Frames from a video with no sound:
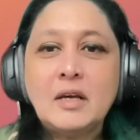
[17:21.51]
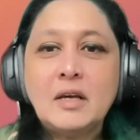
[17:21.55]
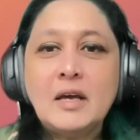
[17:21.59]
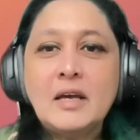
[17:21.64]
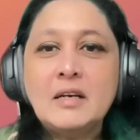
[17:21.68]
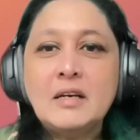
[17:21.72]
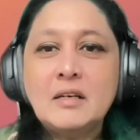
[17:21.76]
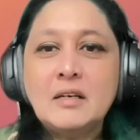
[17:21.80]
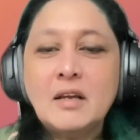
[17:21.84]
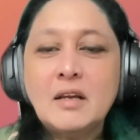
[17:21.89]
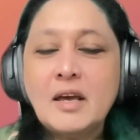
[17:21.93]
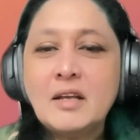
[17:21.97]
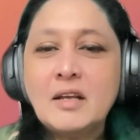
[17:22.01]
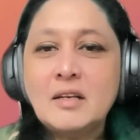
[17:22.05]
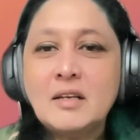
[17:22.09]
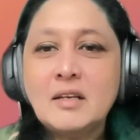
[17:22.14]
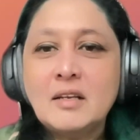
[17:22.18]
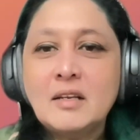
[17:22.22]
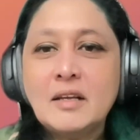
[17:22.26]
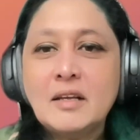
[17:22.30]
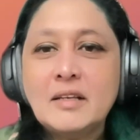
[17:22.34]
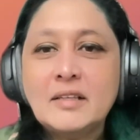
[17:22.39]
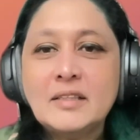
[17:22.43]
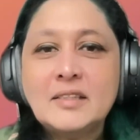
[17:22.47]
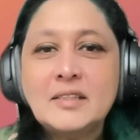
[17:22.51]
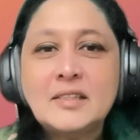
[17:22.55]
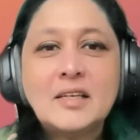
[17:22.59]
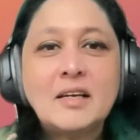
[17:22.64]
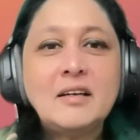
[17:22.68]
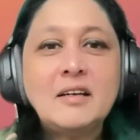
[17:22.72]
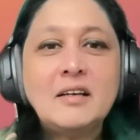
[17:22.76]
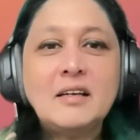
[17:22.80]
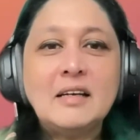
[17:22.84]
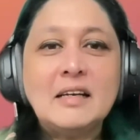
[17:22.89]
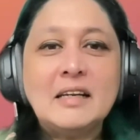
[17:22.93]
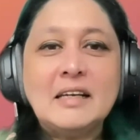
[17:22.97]
And it
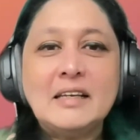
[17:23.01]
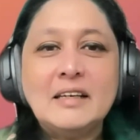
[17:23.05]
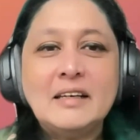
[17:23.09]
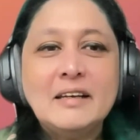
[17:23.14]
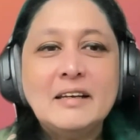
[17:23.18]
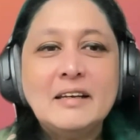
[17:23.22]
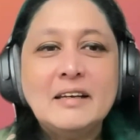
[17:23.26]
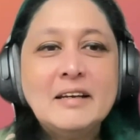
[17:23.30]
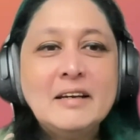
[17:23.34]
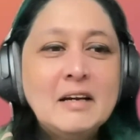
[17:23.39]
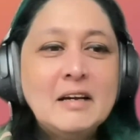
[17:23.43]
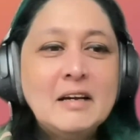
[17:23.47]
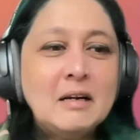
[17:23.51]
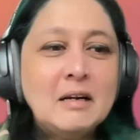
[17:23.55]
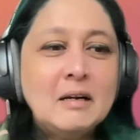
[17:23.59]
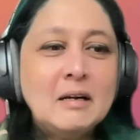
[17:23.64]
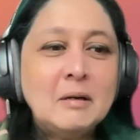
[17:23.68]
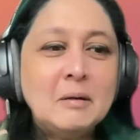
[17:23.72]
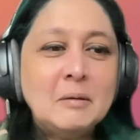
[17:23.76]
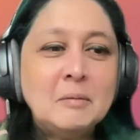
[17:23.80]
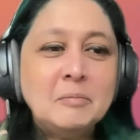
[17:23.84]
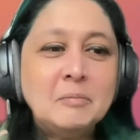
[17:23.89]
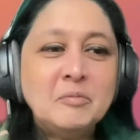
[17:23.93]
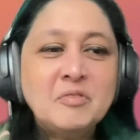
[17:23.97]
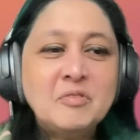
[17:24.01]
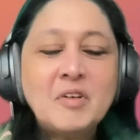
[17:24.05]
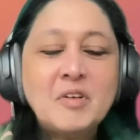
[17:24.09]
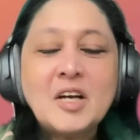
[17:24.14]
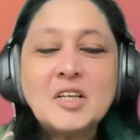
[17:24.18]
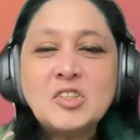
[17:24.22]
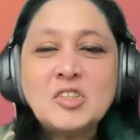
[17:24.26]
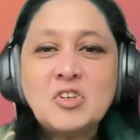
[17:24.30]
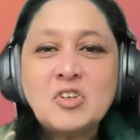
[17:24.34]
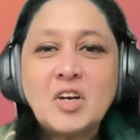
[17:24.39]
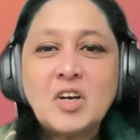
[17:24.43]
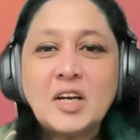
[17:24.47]
suddenly
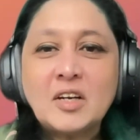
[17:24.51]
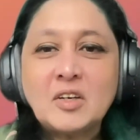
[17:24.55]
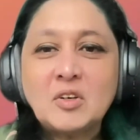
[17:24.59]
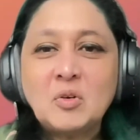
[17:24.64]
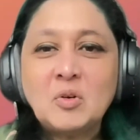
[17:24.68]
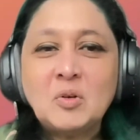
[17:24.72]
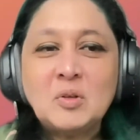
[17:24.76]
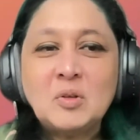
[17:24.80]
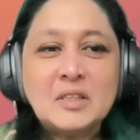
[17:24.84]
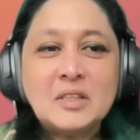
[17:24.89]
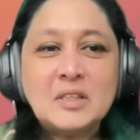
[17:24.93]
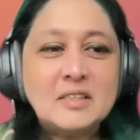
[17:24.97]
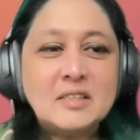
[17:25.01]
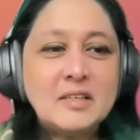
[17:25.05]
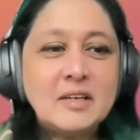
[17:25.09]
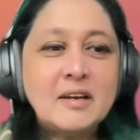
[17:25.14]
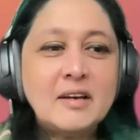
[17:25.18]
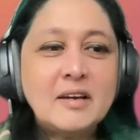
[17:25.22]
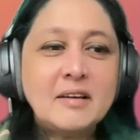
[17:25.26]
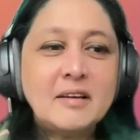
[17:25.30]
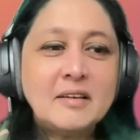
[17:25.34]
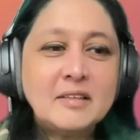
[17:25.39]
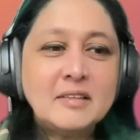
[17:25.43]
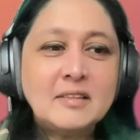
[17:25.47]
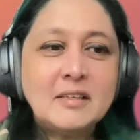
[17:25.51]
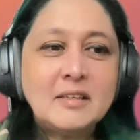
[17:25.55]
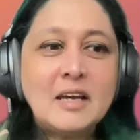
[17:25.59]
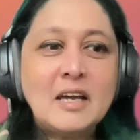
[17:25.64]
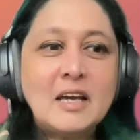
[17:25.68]
fast-tracked all these years.